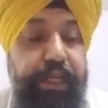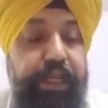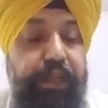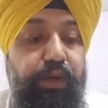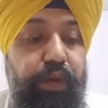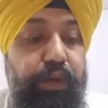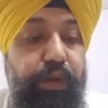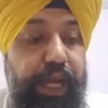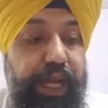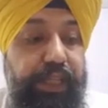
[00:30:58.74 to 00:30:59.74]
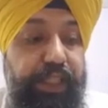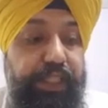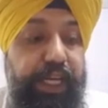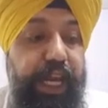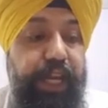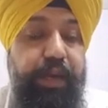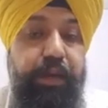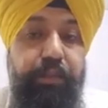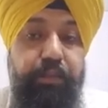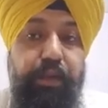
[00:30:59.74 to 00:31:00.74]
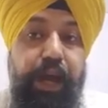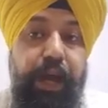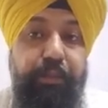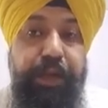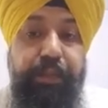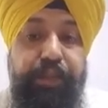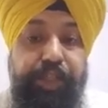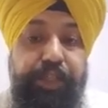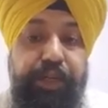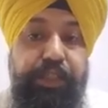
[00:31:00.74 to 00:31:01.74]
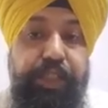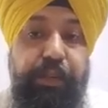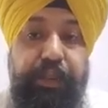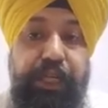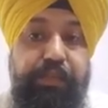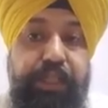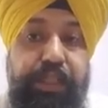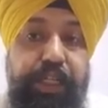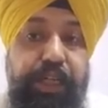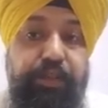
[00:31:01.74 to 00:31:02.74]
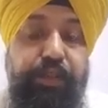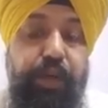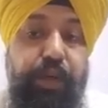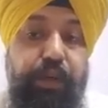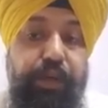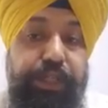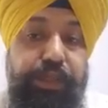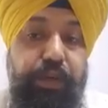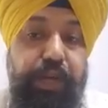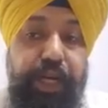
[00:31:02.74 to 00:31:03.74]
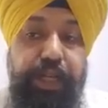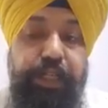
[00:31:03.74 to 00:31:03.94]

who are going, and they say any prior preparation. Sometimes they say you are going to attend this